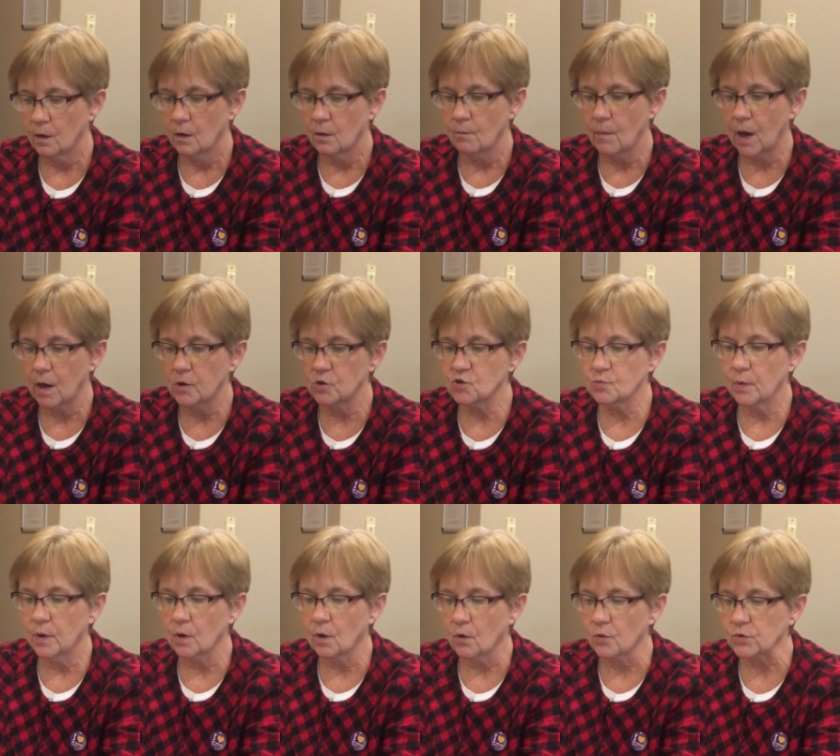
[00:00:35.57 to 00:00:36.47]

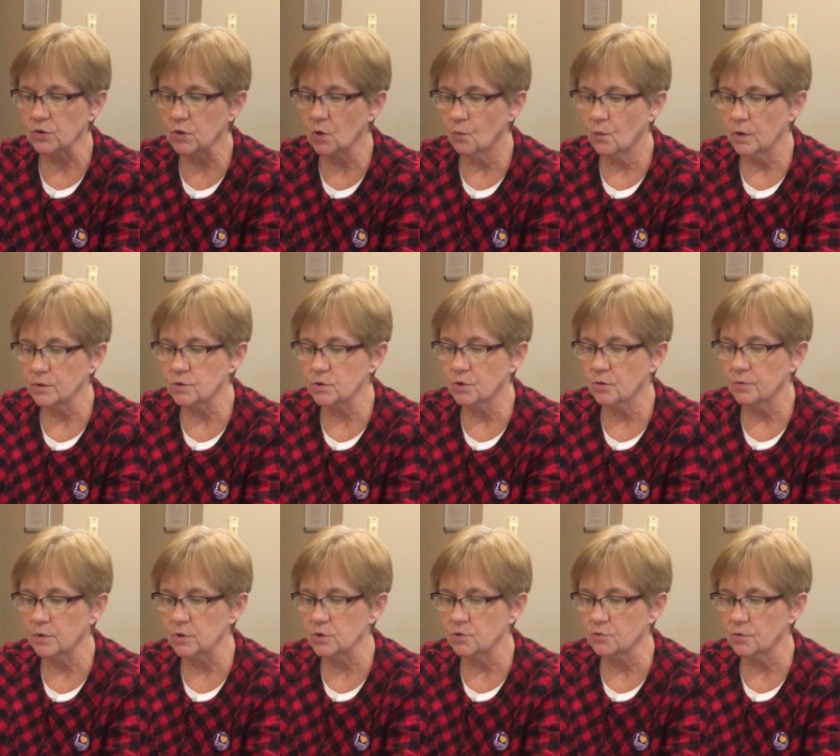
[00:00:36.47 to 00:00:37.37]
Management also wants to
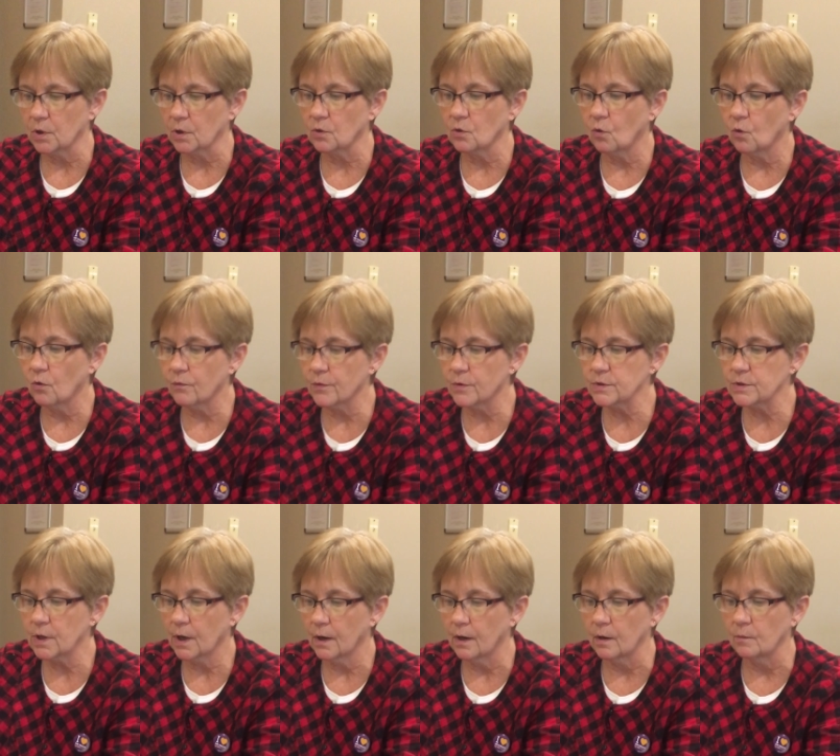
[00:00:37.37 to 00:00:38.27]
restrict
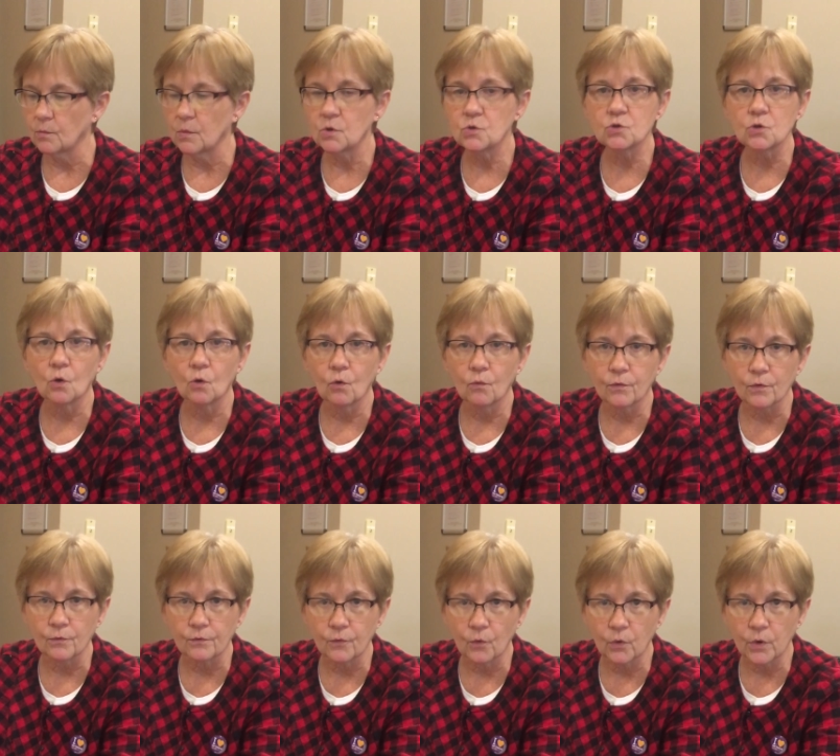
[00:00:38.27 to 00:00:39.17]
overtime to
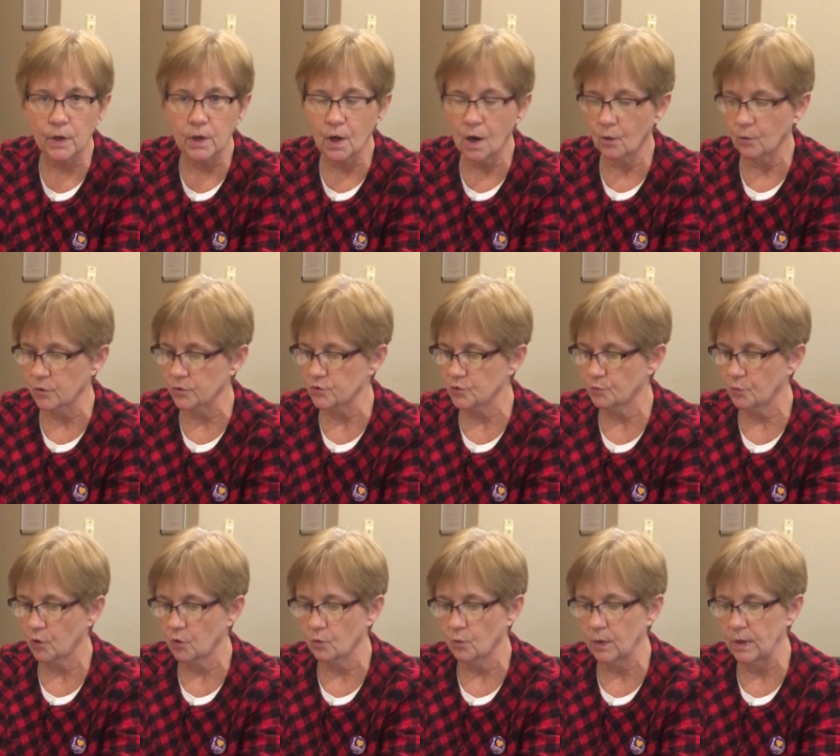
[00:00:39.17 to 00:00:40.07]
over 40 hours
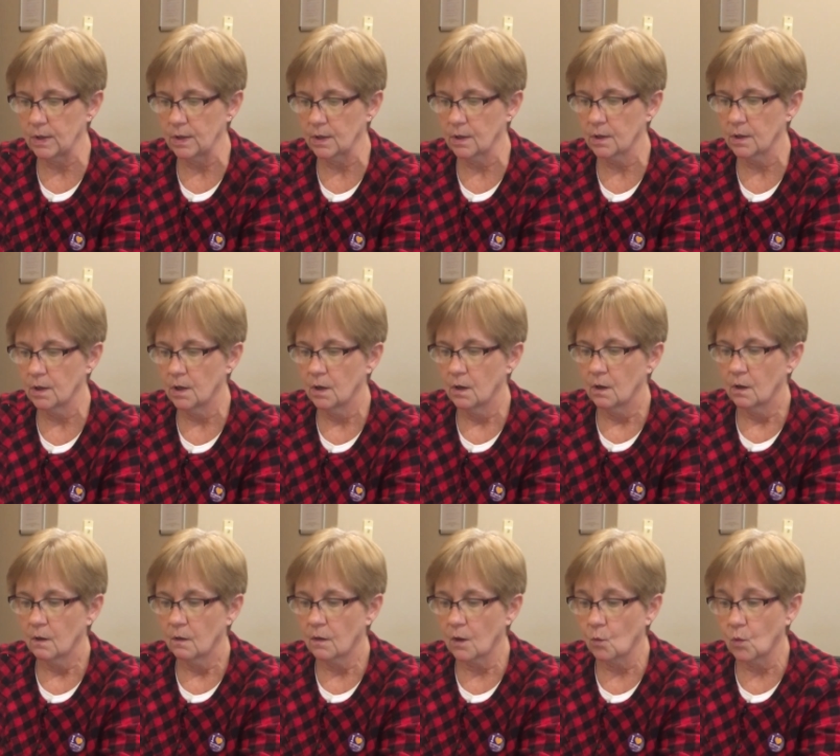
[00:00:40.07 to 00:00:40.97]
per week.
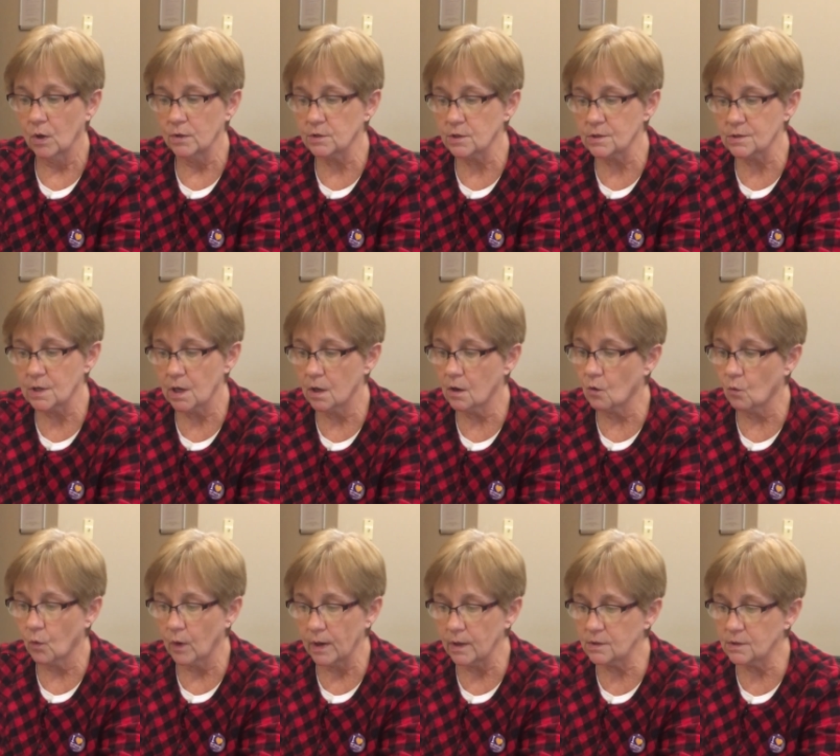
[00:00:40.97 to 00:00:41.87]
They want to take
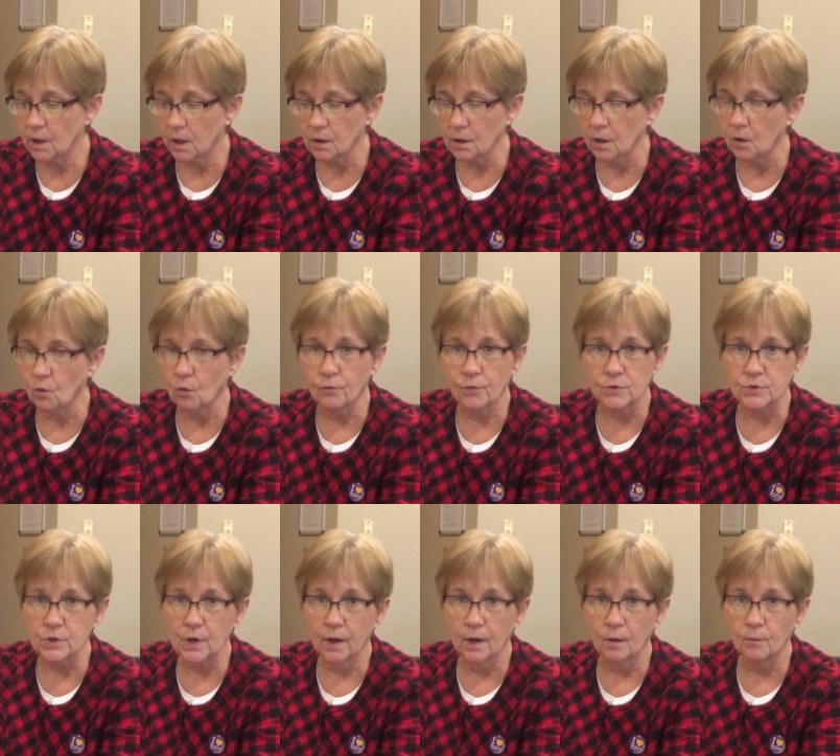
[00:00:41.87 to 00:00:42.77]
away daily
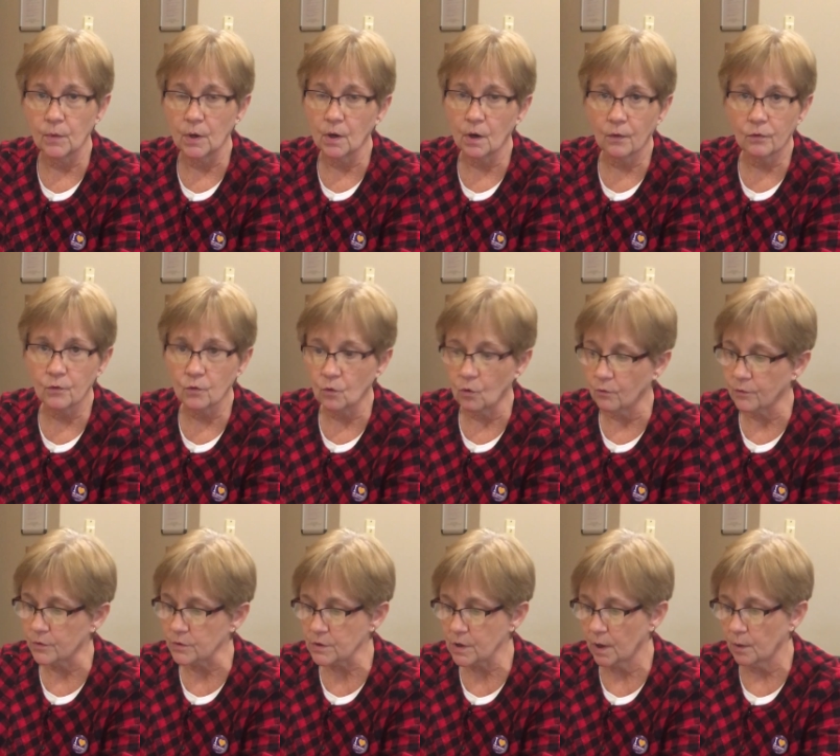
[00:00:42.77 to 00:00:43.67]
overtime and other
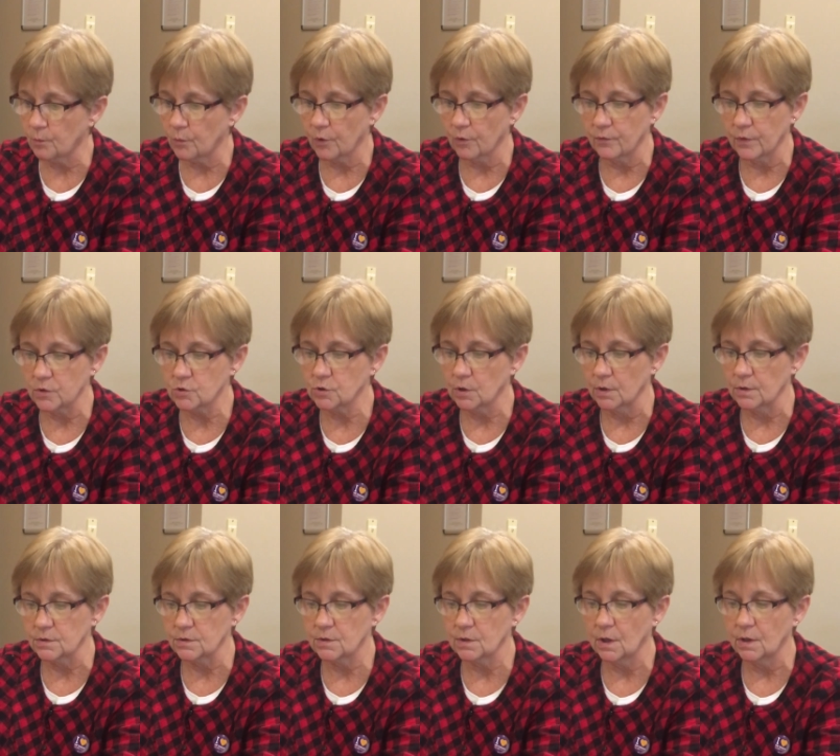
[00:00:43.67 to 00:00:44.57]
overtime
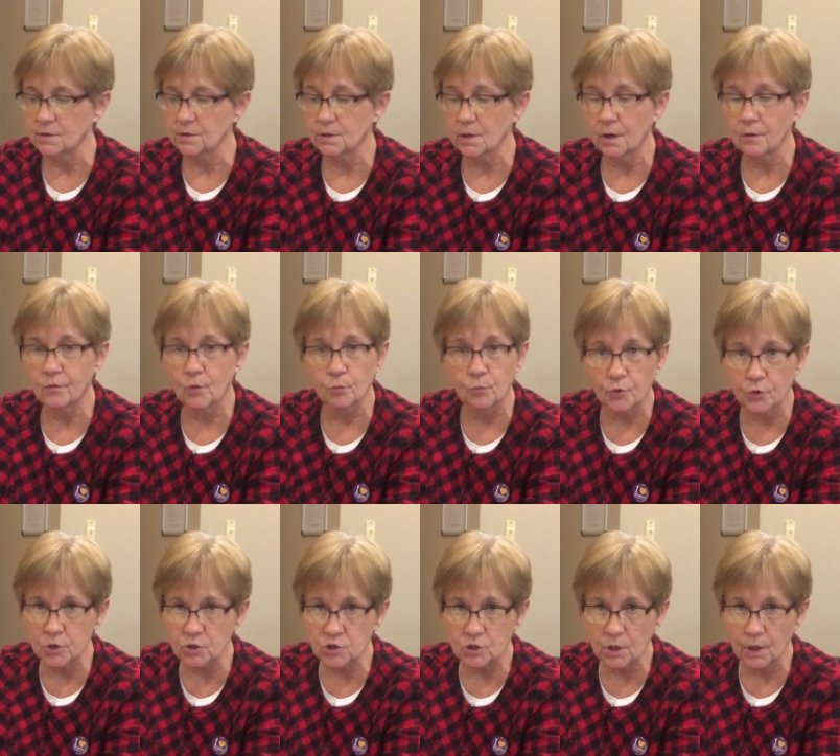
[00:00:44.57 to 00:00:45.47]
provisions instead of
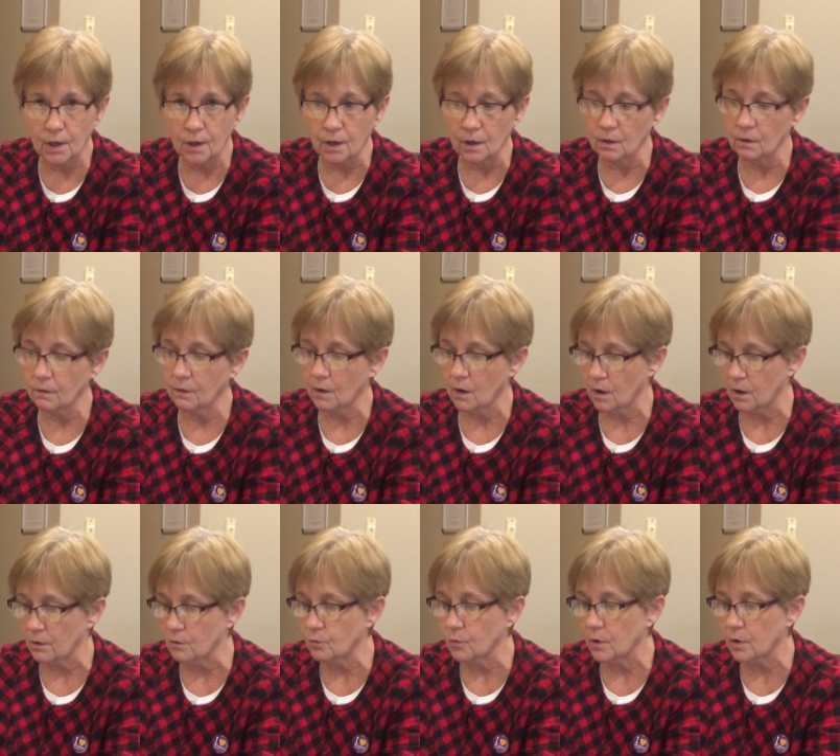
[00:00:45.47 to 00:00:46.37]
appreciating the
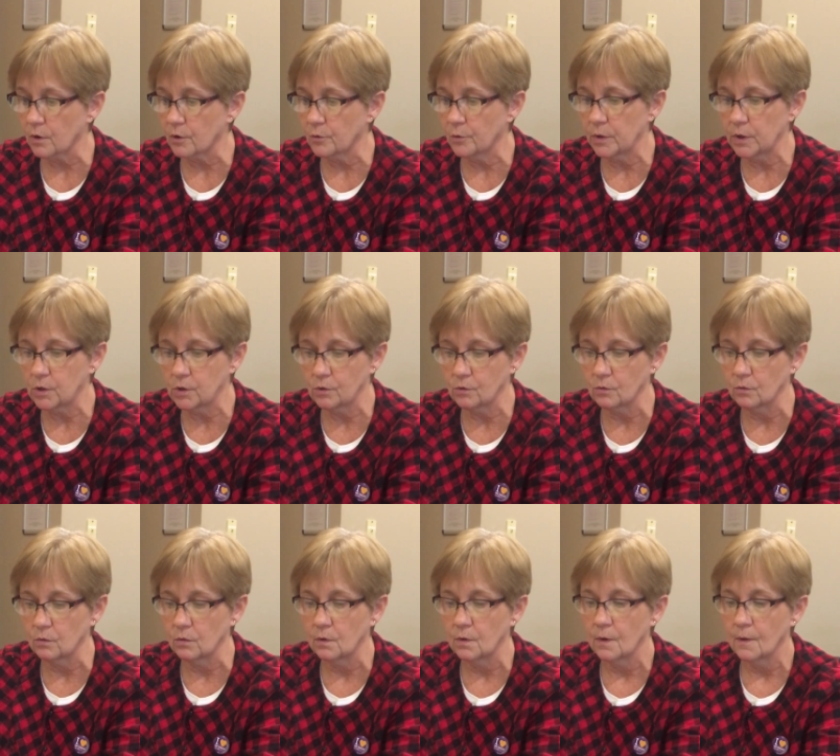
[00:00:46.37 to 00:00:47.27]
hard work we
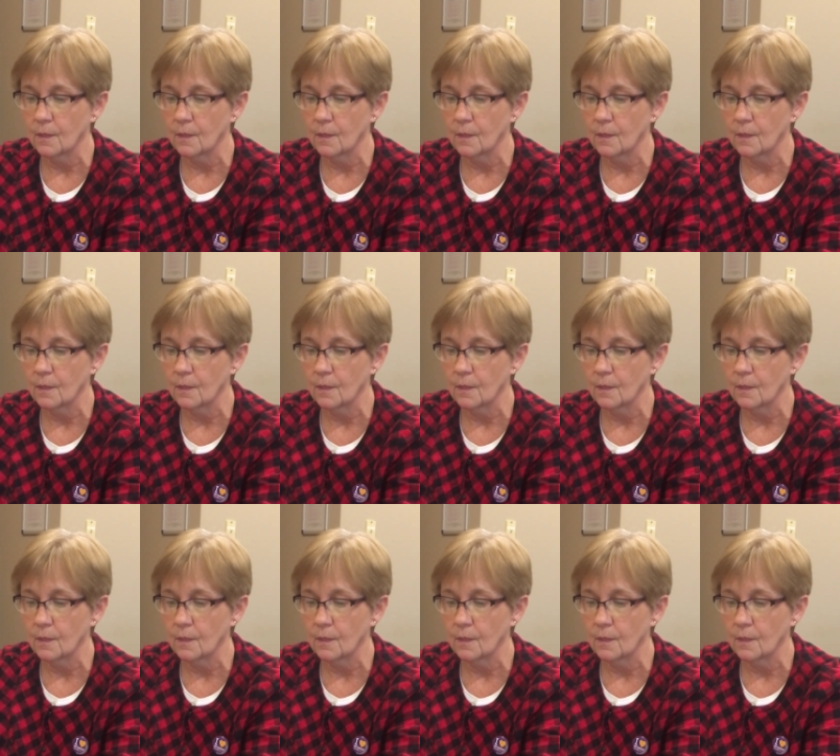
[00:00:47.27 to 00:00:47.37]
do,